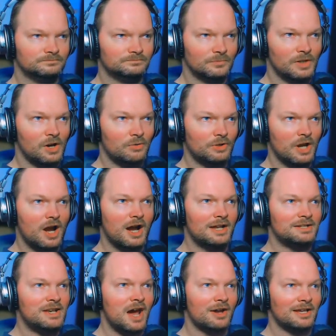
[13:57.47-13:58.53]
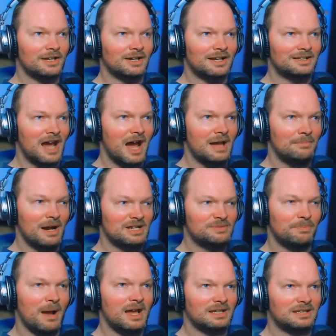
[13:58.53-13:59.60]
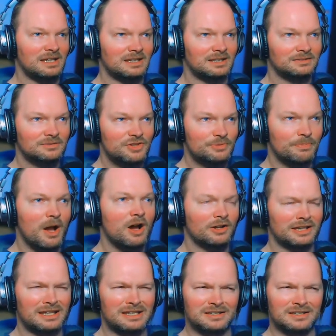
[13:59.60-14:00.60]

No god, now you're gonna die by I Spiky. Sparky.